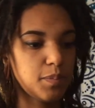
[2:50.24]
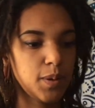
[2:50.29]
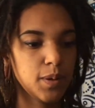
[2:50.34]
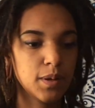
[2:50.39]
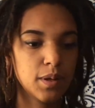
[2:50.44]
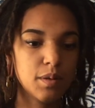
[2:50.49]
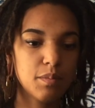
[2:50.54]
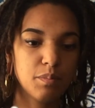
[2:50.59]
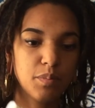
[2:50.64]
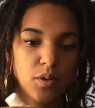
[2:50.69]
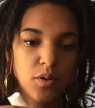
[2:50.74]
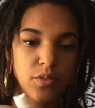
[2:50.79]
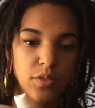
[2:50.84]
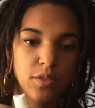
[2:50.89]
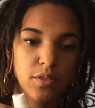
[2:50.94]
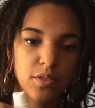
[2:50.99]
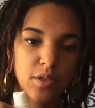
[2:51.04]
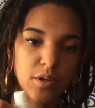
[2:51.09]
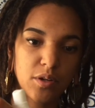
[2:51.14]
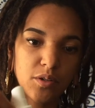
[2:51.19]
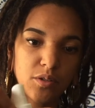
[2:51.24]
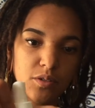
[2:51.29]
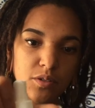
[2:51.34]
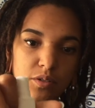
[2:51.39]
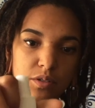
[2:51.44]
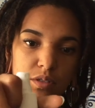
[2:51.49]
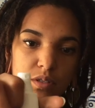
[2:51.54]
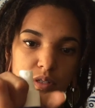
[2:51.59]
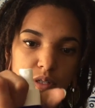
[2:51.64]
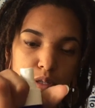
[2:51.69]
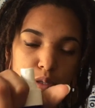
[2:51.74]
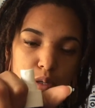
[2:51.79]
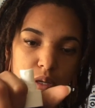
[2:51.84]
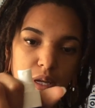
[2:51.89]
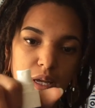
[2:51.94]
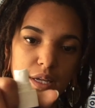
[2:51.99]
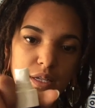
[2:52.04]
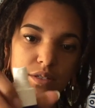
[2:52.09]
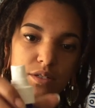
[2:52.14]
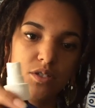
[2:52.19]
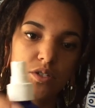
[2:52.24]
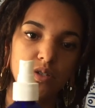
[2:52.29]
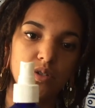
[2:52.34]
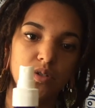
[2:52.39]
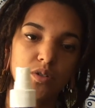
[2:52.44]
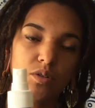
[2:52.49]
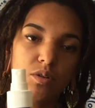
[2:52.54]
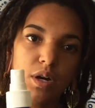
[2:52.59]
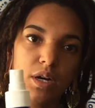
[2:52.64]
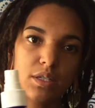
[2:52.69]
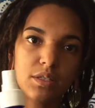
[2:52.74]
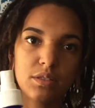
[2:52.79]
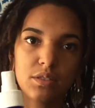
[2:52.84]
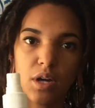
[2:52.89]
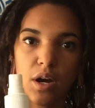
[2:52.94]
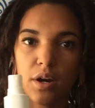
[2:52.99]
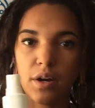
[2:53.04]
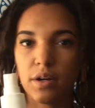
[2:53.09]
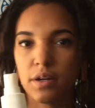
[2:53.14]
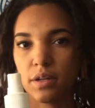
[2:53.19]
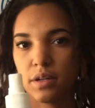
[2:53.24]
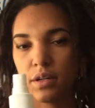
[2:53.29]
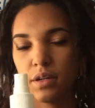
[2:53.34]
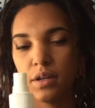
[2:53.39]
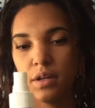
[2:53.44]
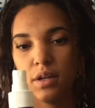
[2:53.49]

put both of those into a dark